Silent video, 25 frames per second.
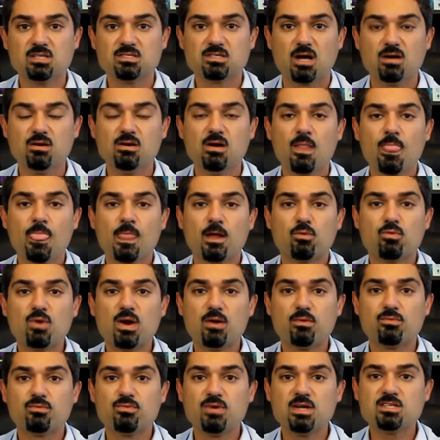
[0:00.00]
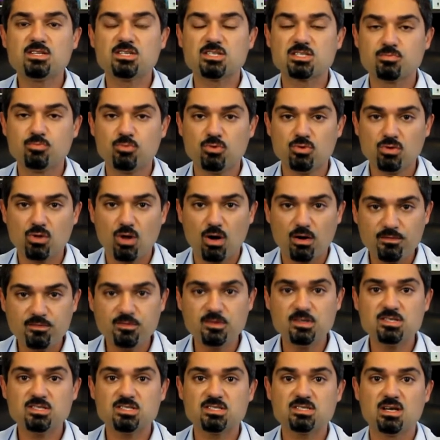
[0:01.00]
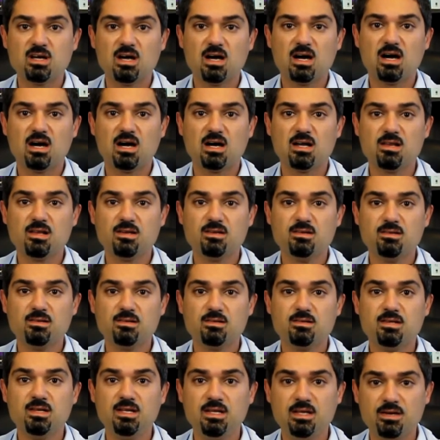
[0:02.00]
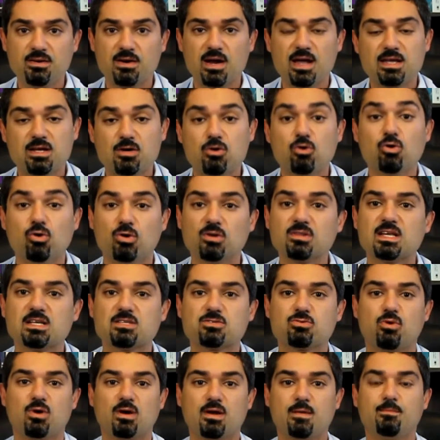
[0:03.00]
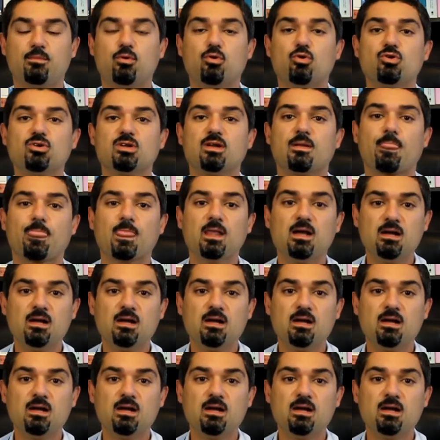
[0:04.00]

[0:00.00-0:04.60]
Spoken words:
So rent a small office near a court. That's quite important.